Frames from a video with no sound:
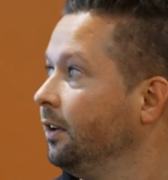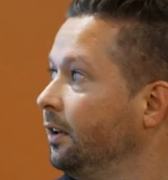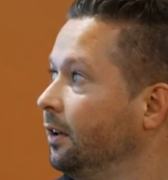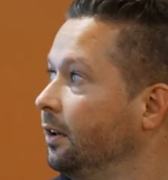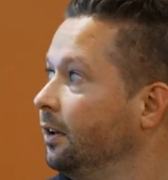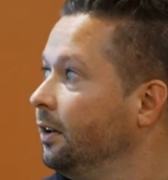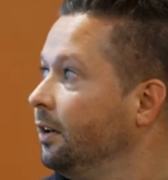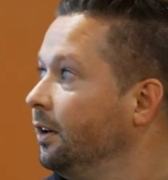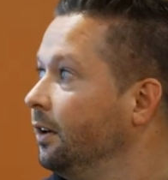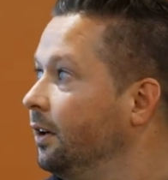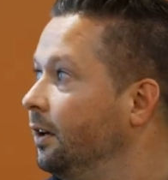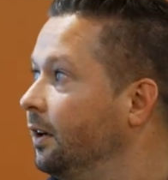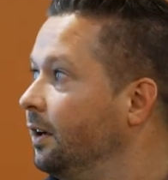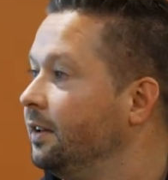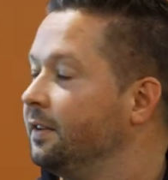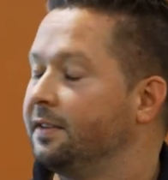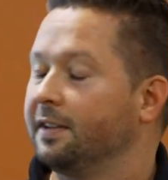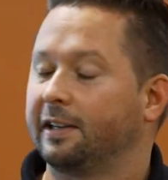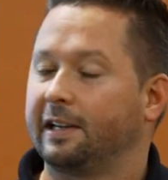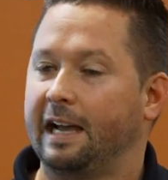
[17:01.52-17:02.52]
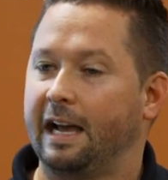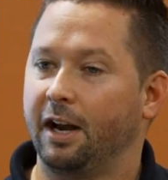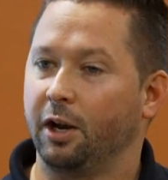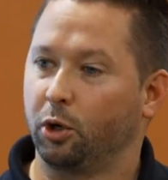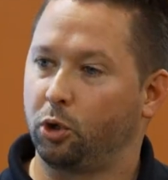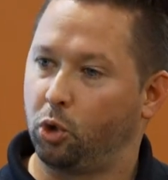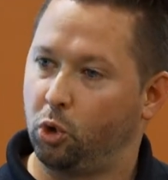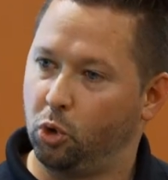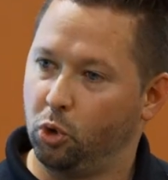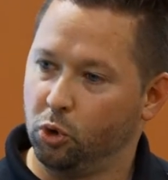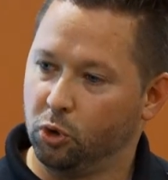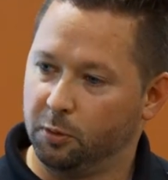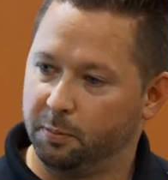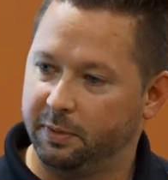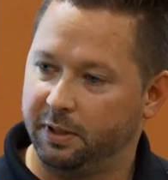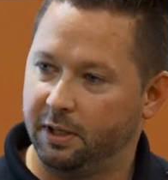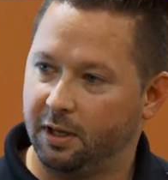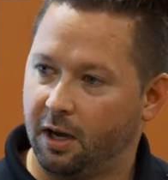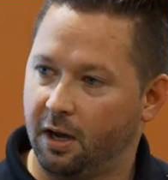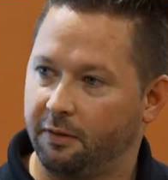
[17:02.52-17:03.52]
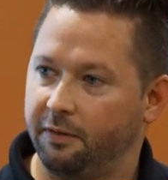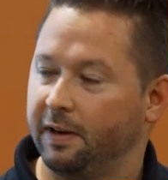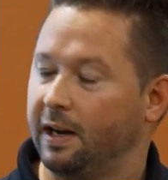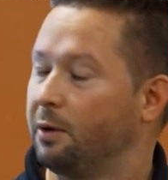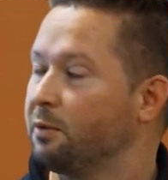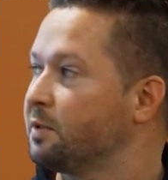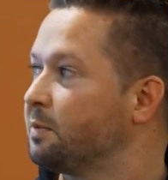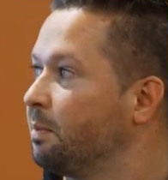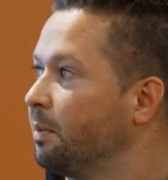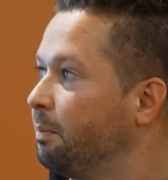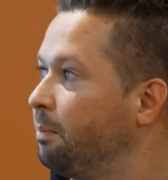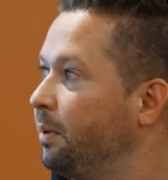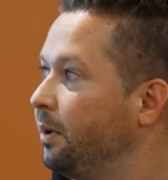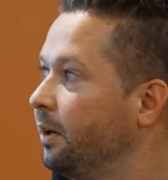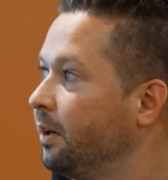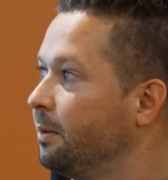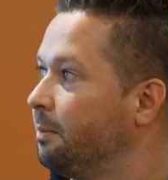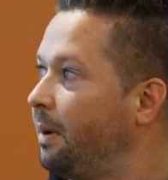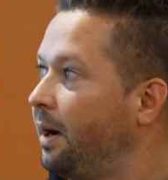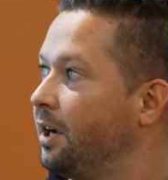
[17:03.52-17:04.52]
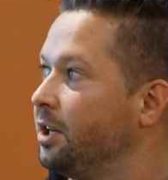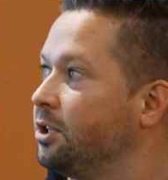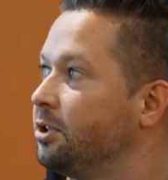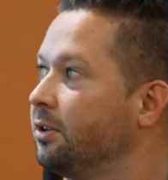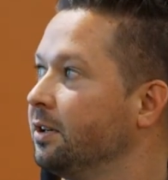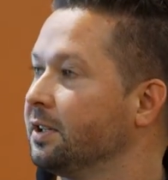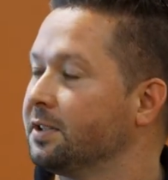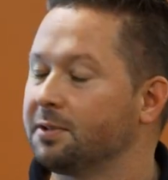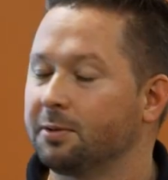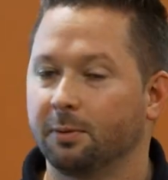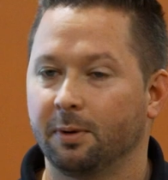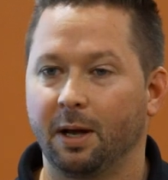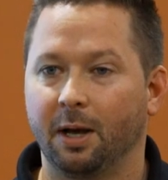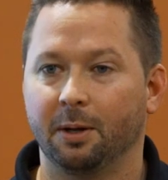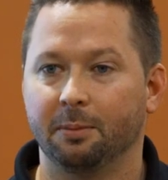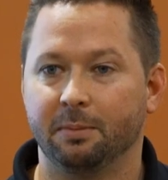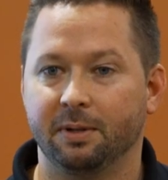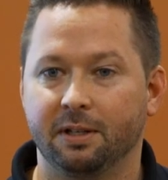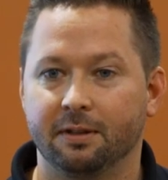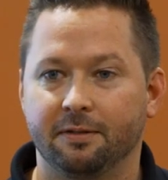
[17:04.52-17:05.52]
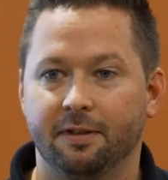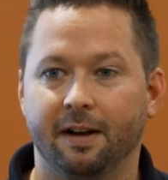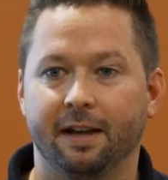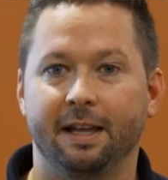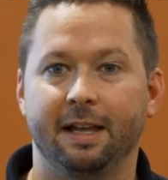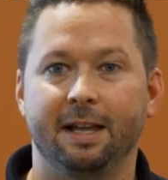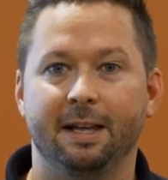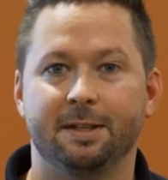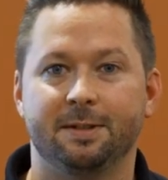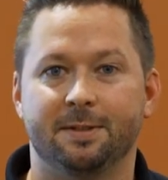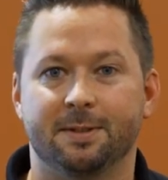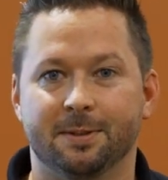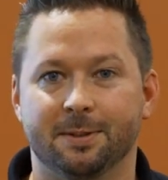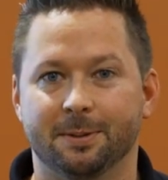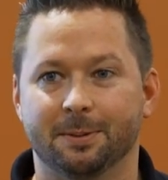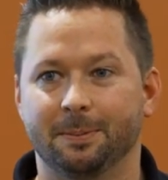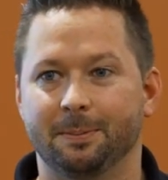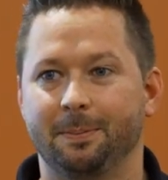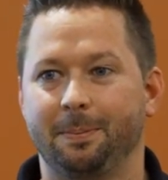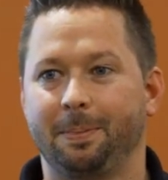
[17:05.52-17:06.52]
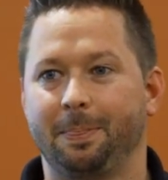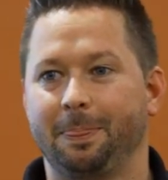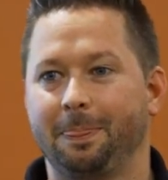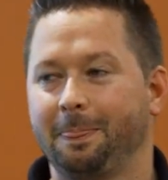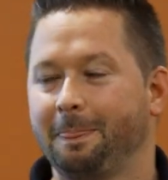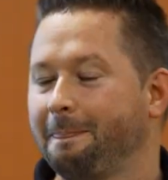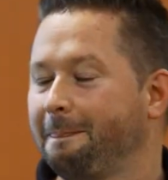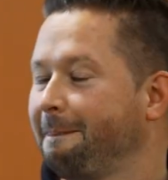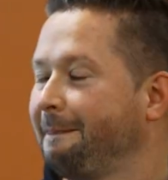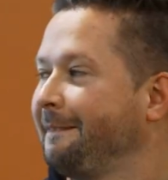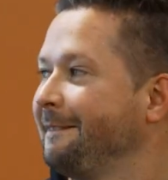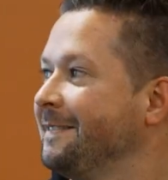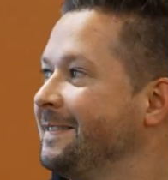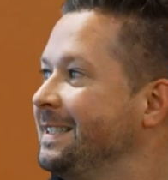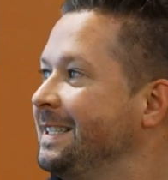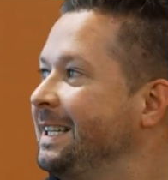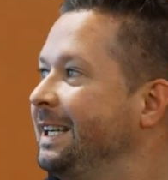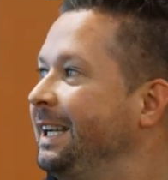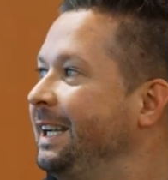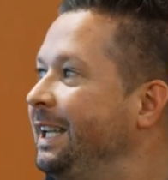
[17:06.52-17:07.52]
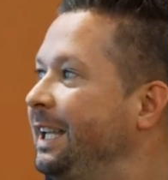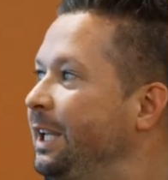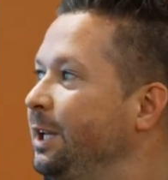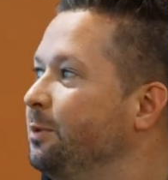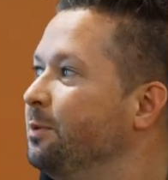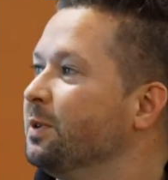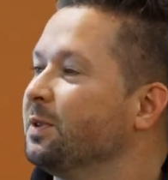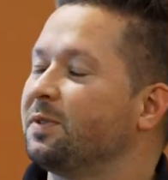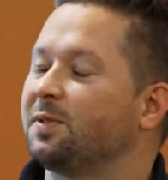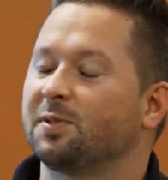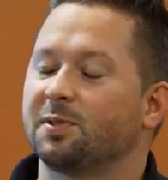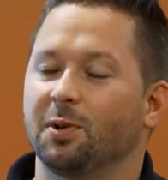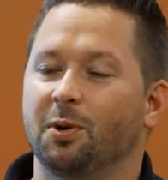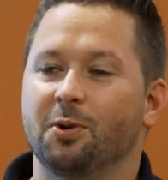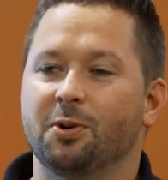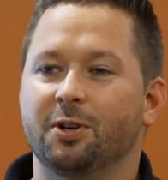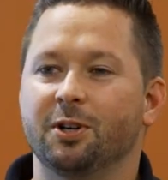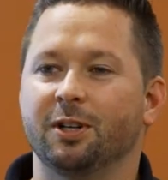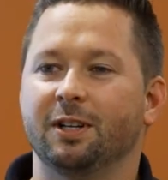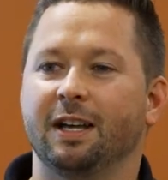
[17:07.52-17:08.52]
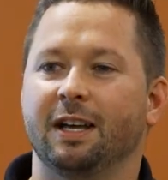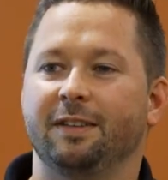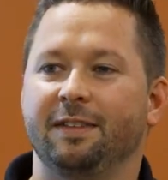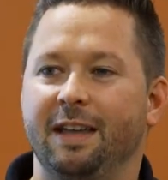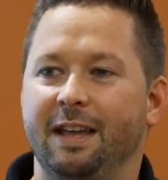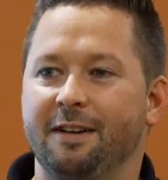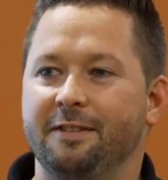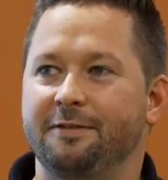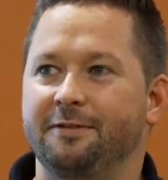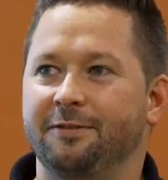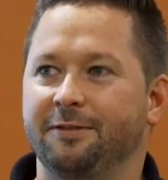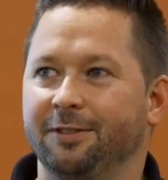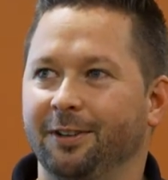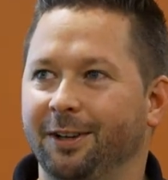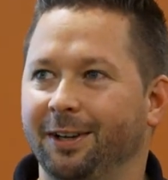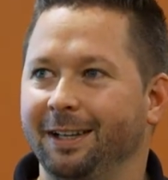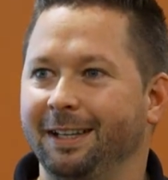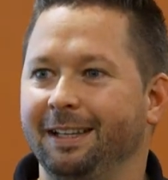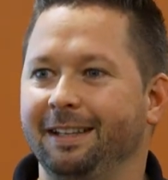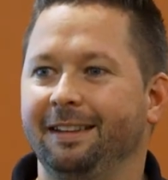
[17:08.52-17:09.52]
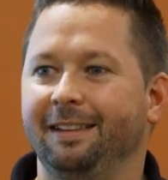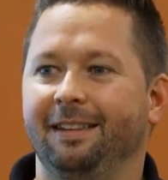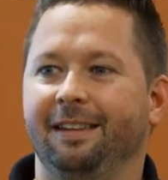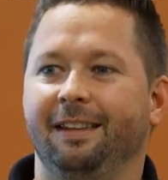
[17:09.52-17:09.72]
to kind of cool me off, and I was prepared to buy drinks around me if I had to. He was so good on that flight